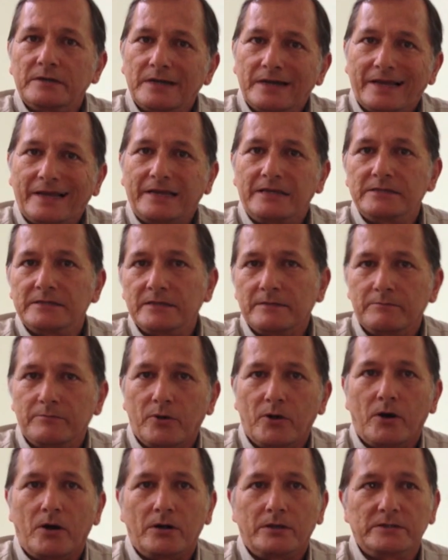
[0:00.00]
and lakes and
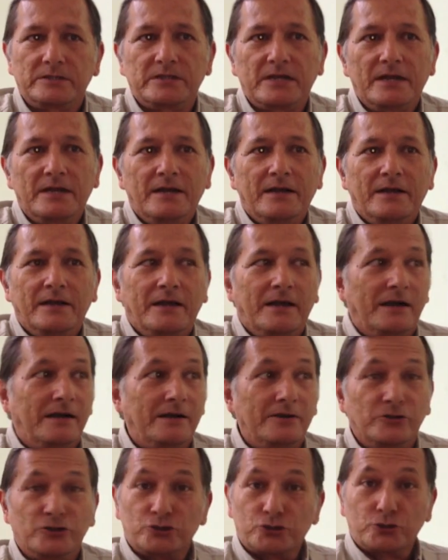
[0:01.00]
ponds
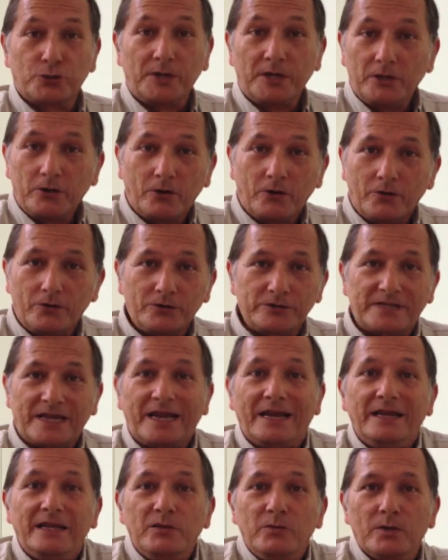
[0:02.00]
and tree holes.
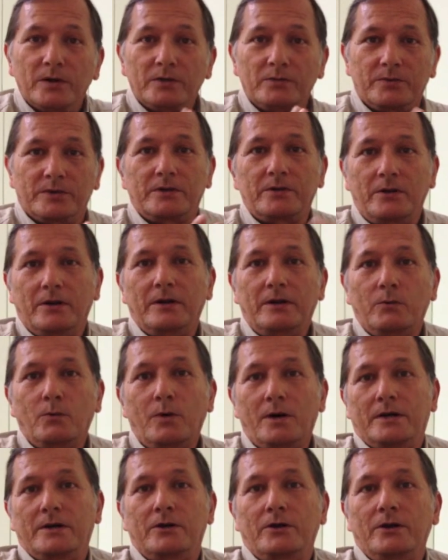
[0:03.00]
Anywhere where
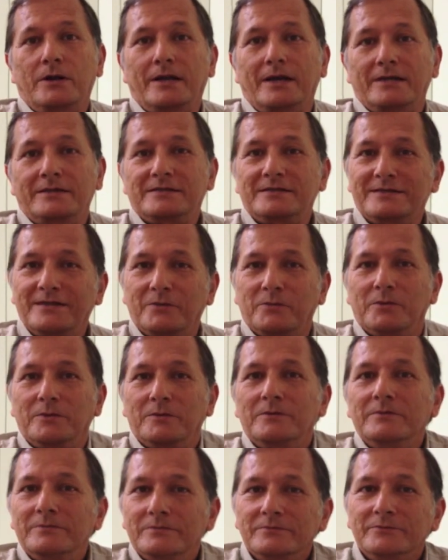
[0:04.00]
water collects, they
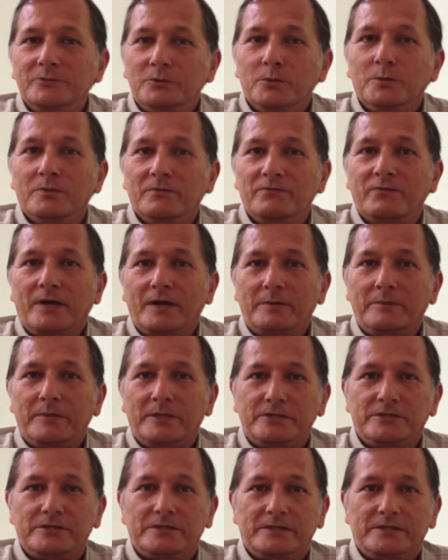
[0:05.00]
will, you will
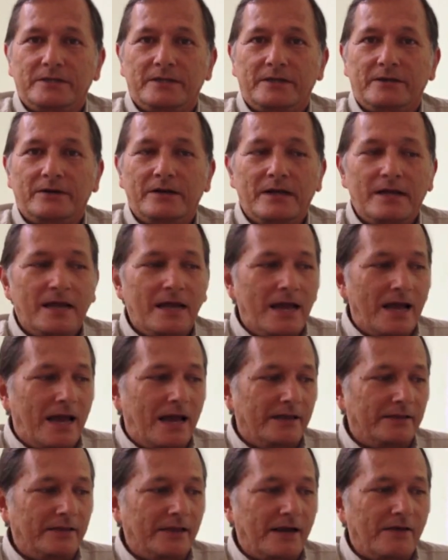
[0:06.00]
find midges in there.
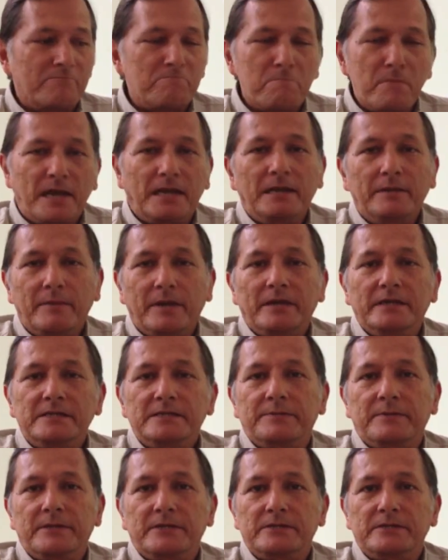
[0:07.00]
And they have many,
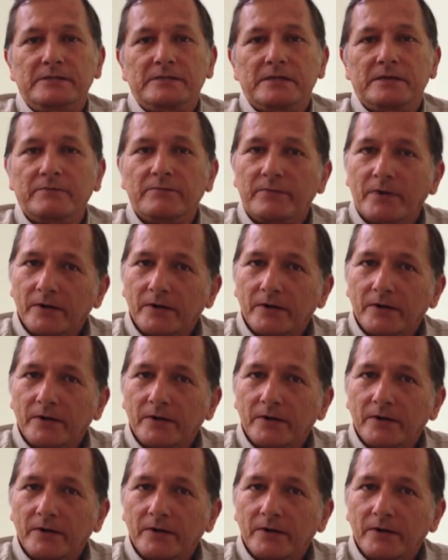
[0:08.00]
many species, and